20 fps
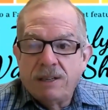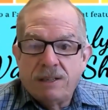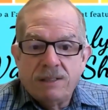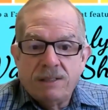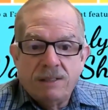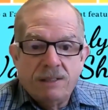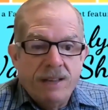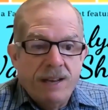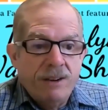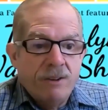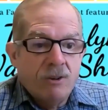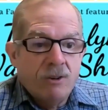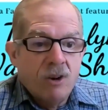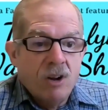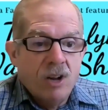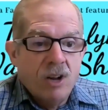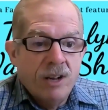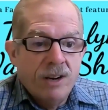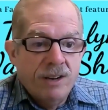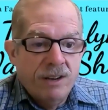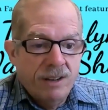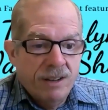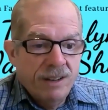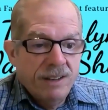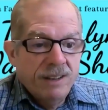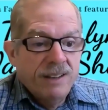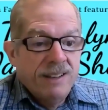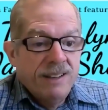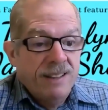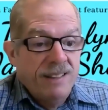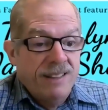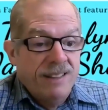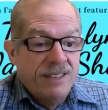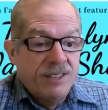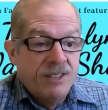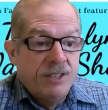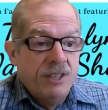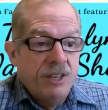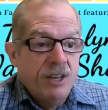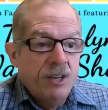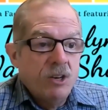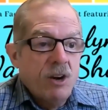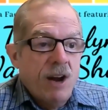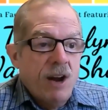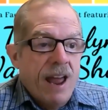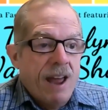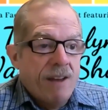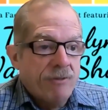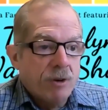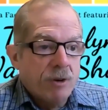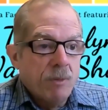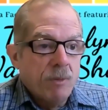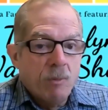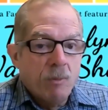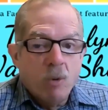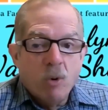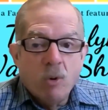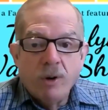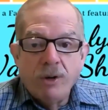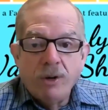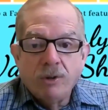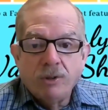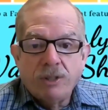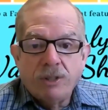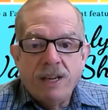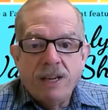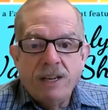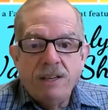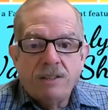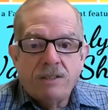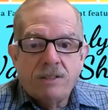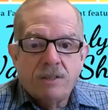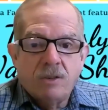Um, also coming up on Tuesday, April 27th,